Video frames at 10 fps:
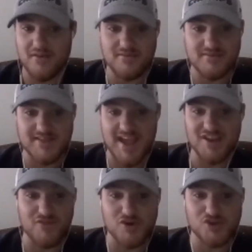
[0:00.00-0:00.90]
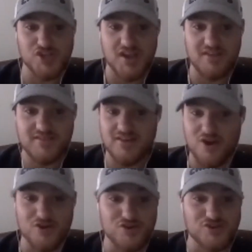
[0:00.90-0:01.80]
Take your first shift,
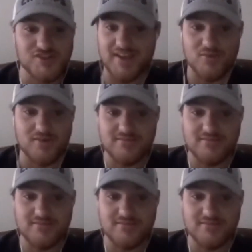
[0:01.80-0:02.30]
earn your second one.